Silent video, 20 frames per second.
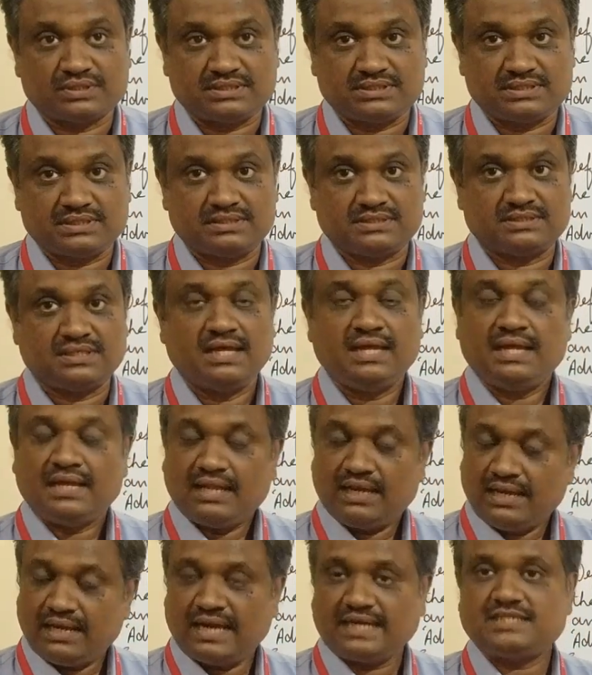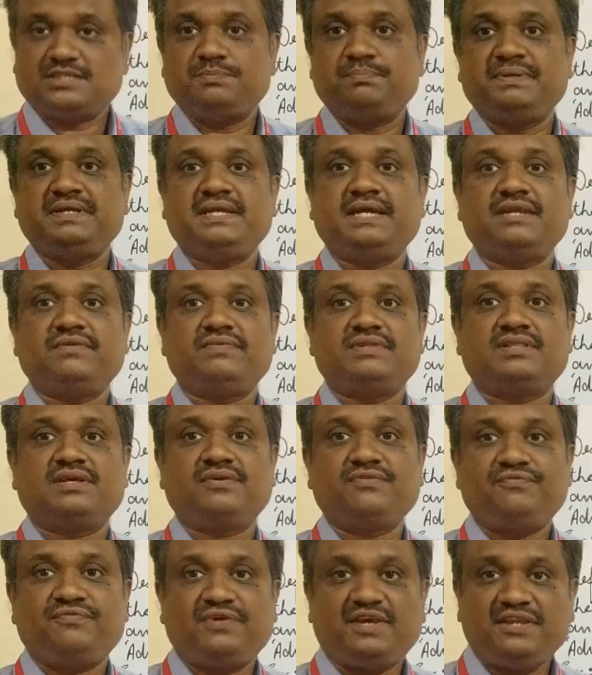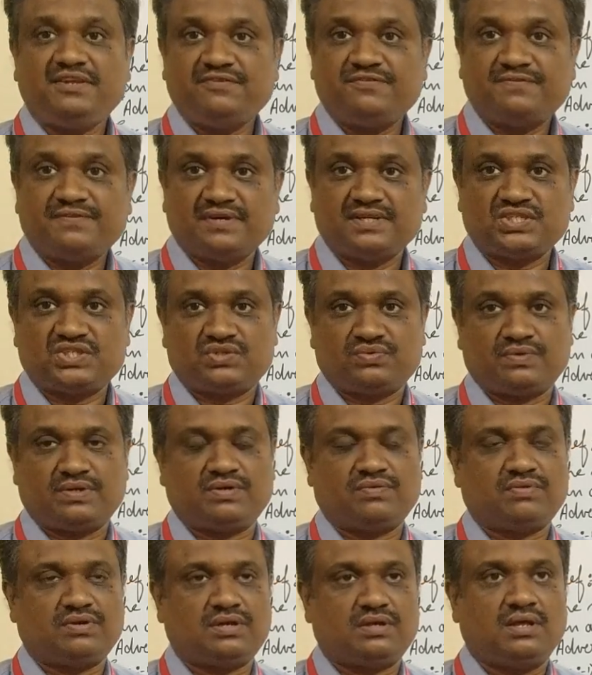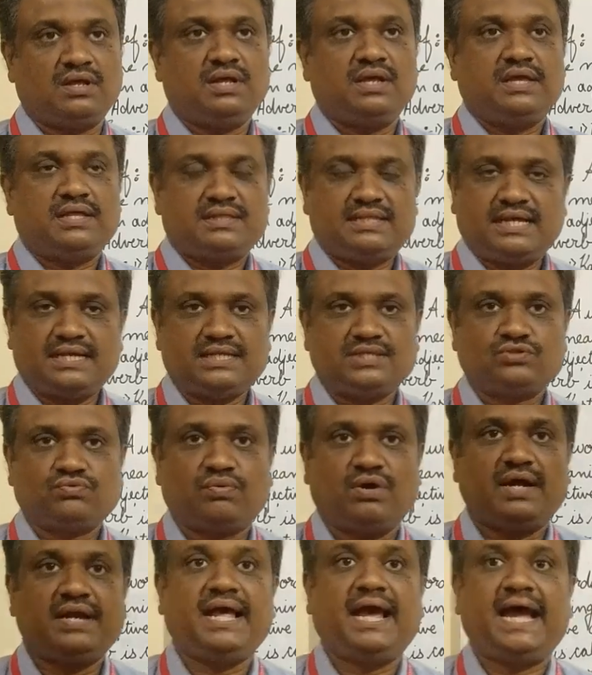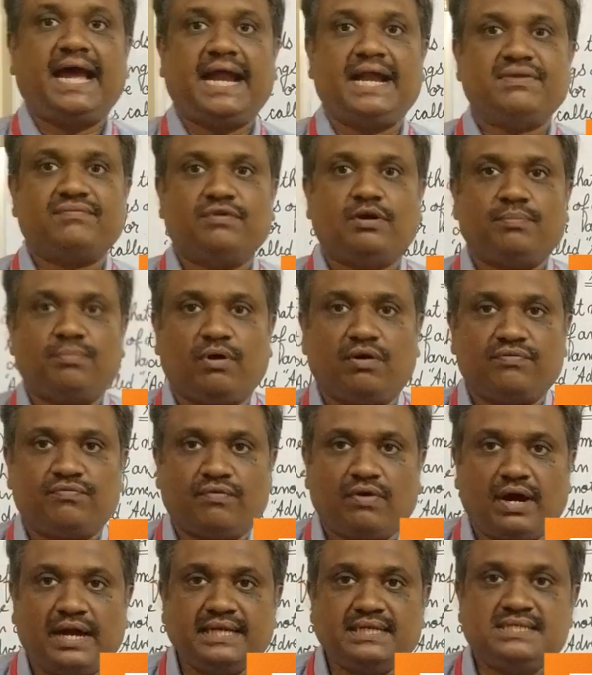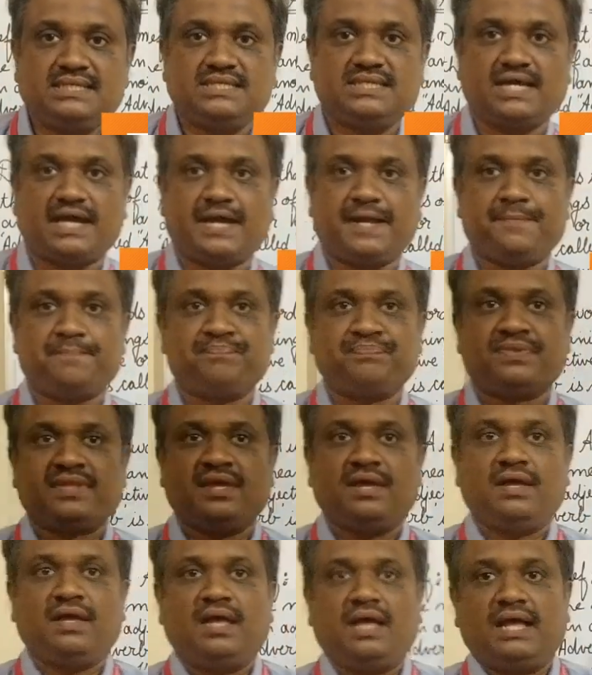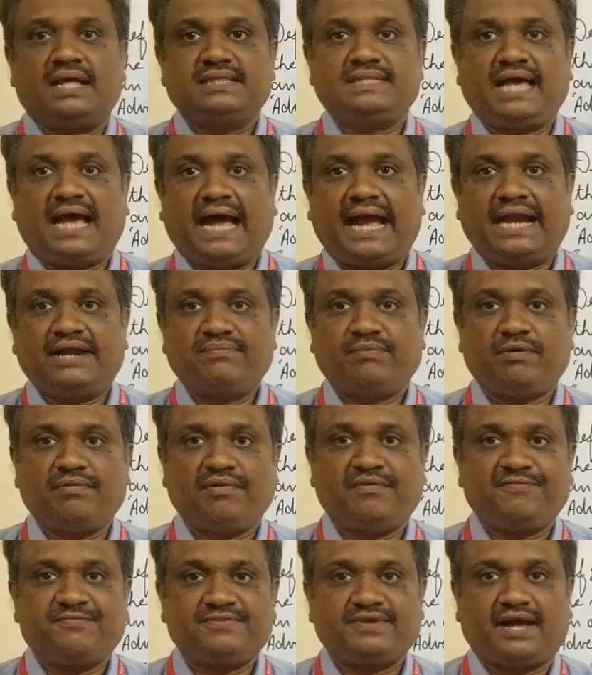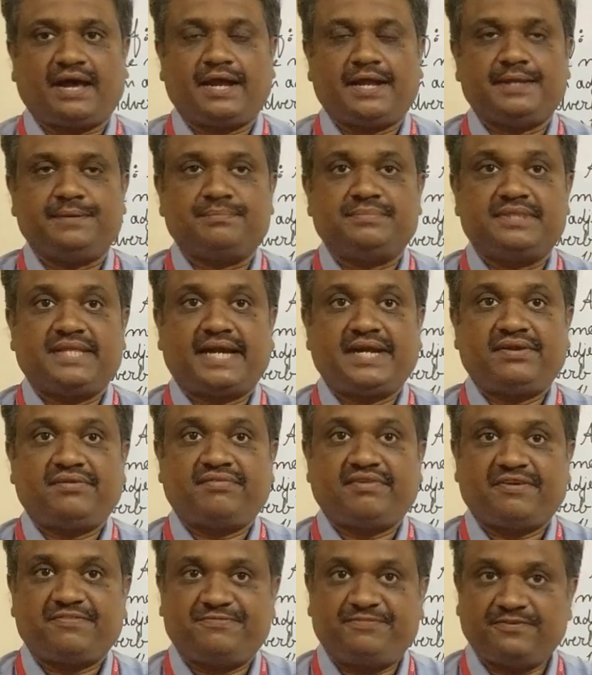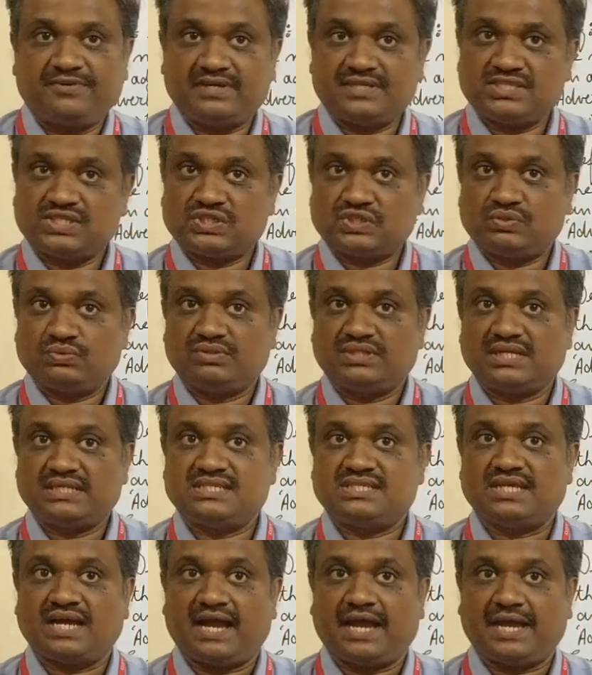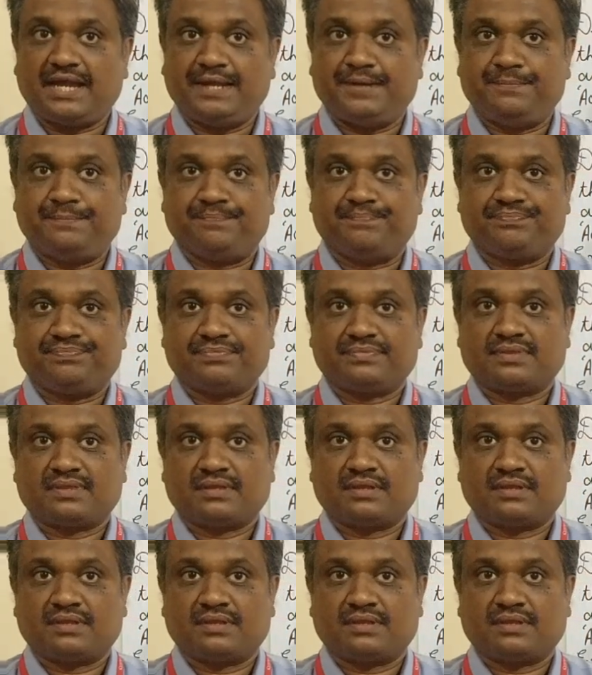questions. Let's begin with the very first one. That is what? Adverb of what? Time. The adverb of time that refers to the time